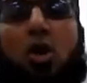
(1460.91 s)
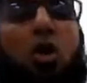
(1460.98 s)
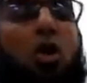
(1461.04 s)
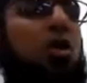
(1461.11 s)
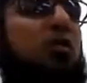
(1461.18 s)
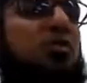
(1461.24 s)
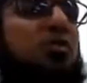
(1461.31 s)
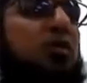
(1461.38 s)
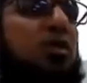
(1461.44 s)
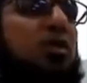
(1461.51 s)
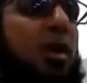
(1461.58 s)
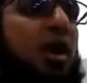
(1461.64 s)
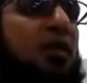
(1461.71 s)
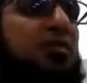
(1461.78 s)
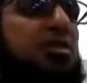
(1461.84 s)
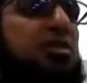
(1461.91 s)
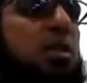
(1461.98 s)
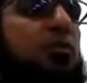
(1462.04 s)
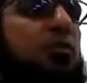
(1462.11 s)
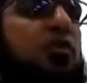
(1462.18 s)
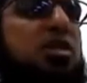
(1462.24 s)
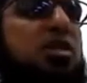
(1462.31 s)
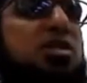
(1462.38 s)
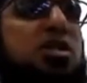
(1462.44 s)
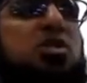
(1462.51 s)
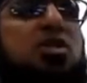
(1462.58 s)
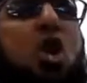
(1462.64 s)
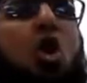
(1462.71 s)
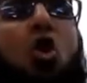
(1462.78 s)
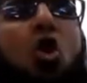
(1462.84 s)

All of them have the same verses.